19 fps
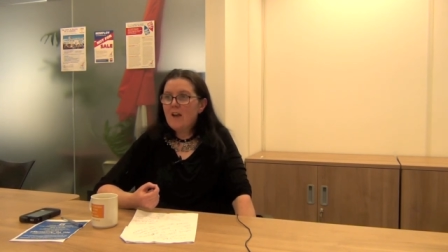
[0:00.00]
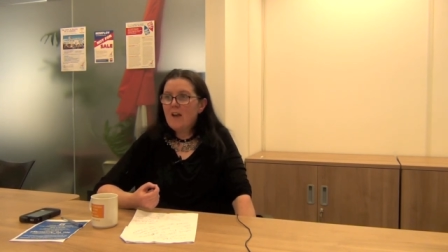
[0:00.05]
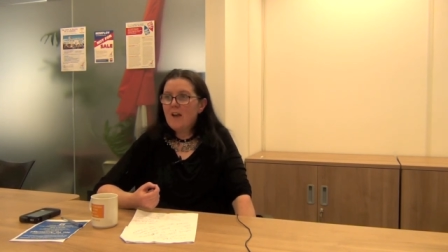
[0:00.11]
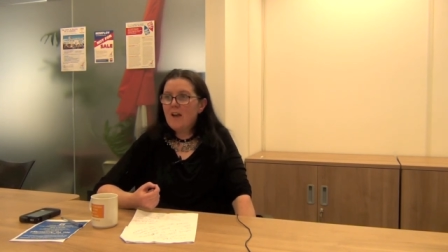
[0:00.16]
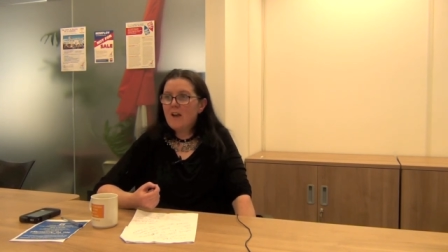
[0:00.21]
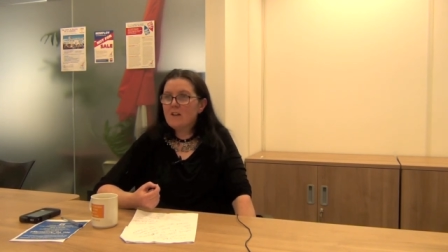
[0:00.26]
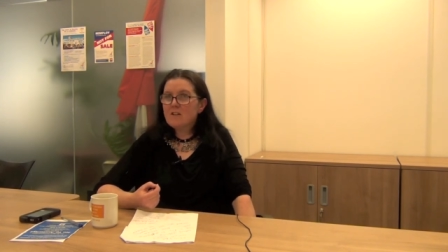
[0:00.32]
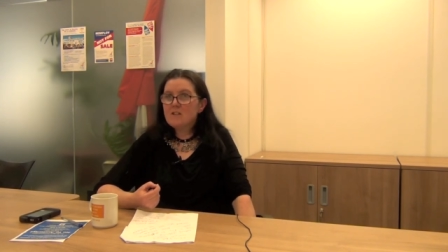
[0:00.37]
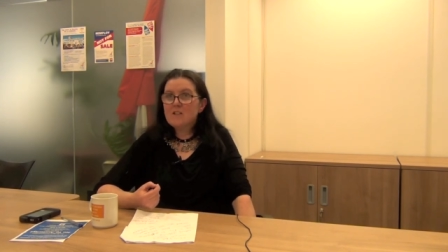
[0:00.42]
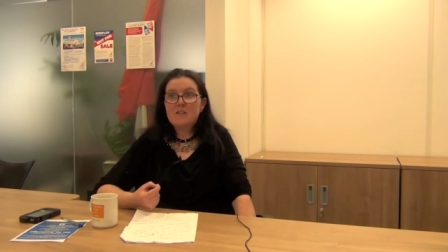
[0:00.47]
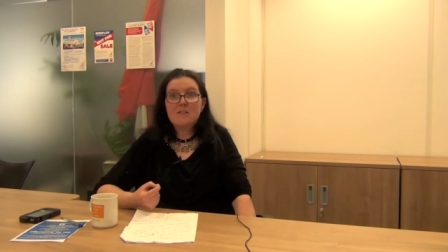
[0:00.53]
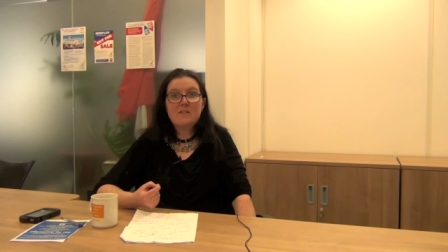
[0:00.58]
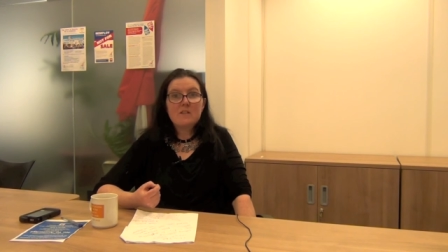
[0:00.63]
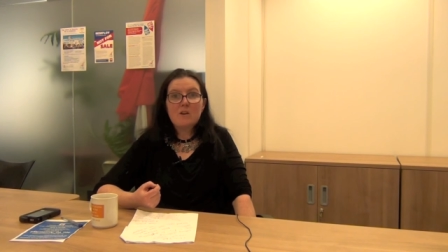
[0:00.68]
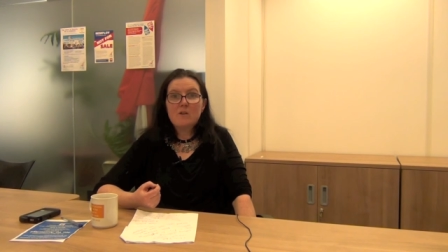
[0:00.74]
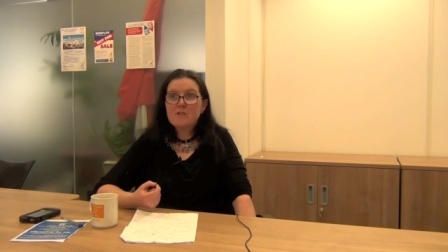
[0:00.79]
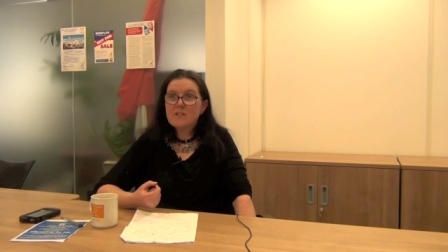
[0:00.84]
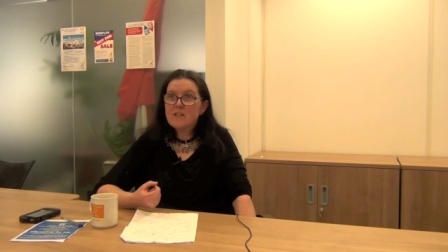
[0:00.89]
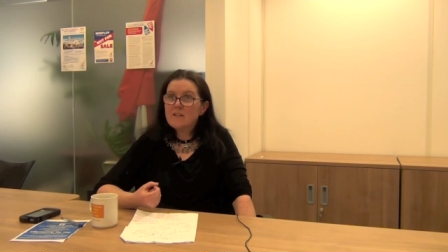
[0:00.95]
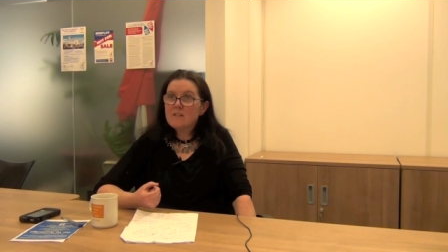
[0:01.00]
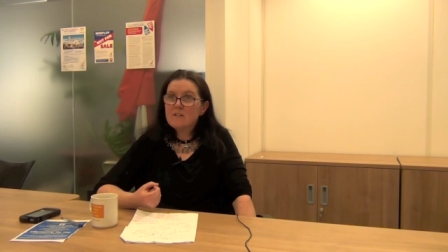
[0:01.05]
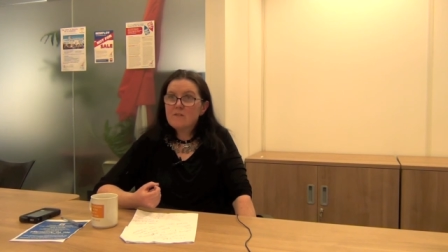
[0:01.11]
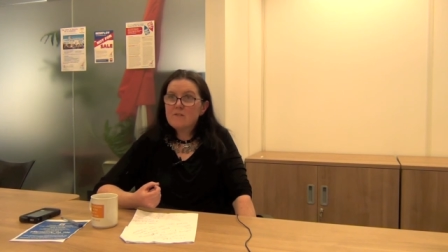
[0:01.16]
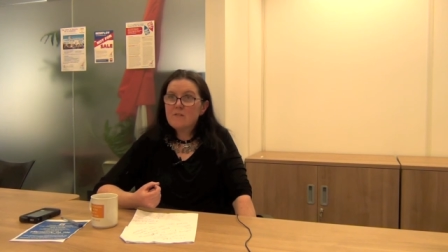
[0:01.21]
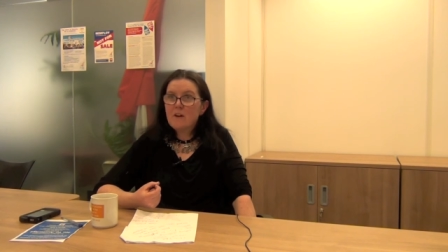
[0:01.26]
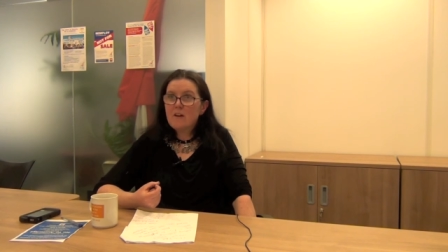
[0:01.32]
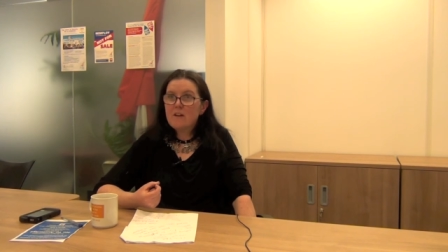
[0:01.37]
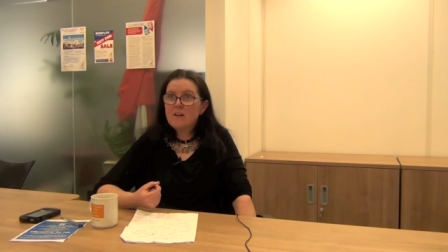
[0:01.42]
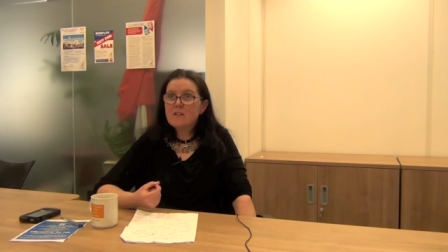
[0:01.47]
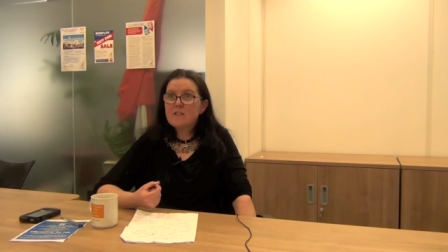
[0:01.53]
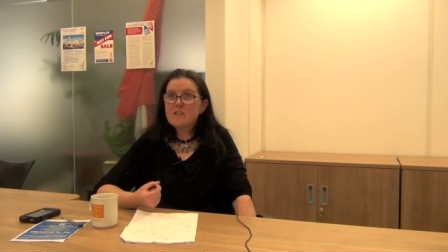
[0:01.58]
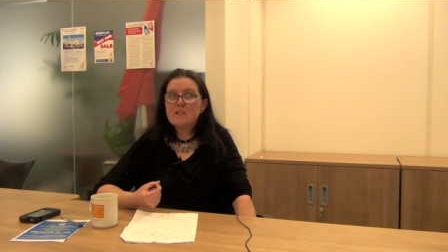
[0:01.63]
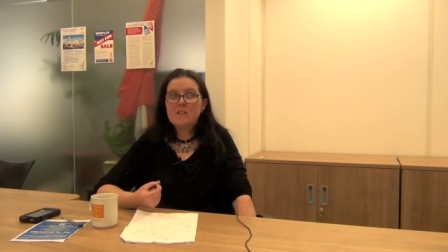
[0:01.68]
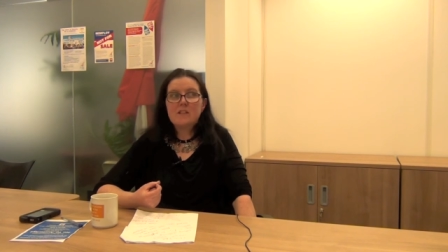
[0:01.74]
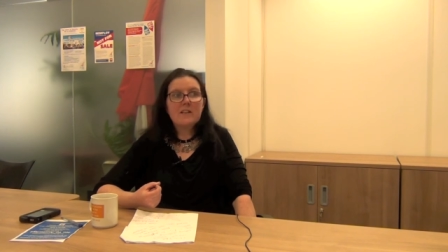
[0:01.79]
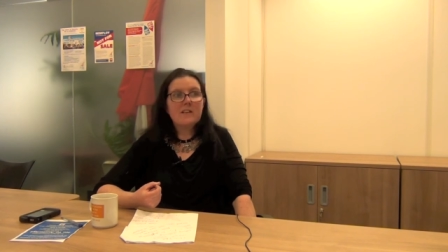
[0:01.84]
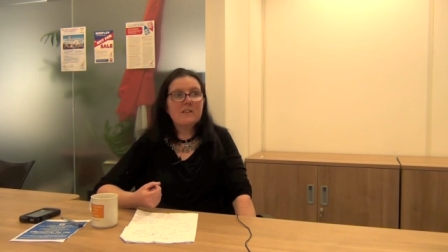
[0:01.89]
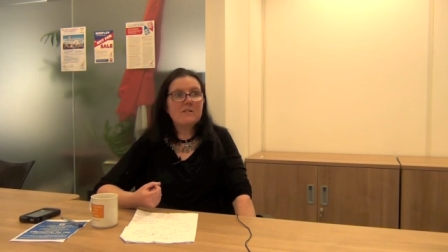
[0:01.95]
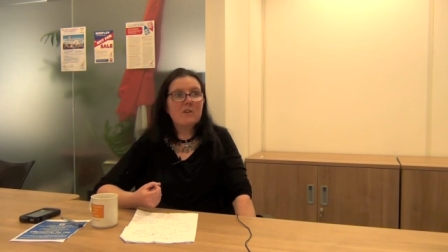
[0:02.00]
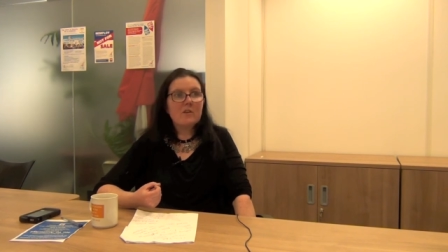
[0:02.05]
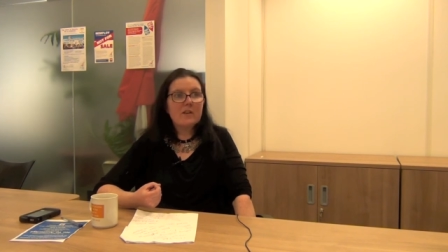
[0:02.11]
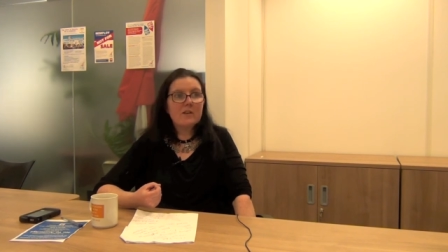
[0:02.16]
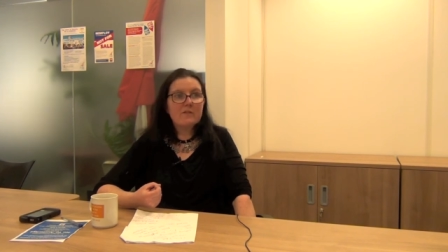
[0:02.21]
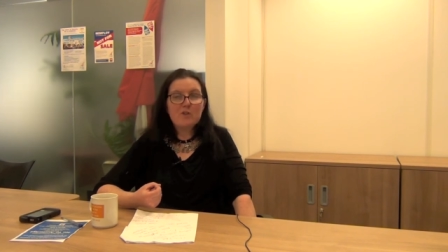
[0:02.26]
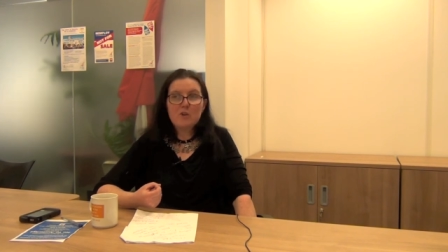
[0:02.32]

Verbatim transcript: And he's so dignified. He's looking